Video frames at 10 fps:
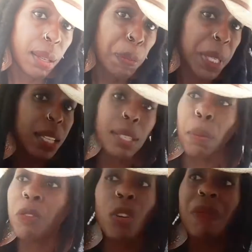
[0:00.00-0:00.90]
because
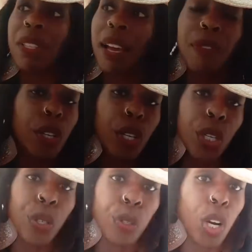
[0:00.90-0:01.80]
some of you have never
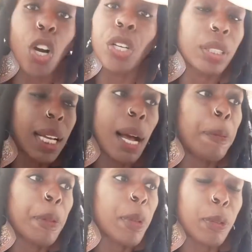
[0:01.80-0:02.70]
heard
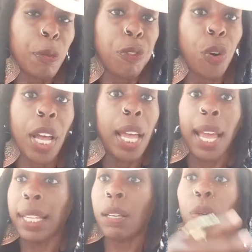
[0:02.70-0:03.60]
compliments before.
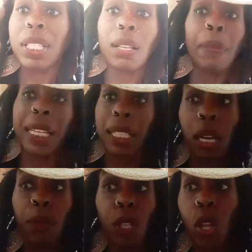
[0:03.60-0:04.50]
And then when somebody
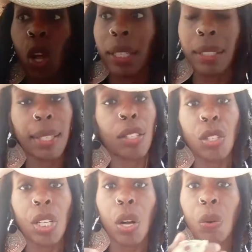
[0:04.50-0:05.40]
comes along and says, you know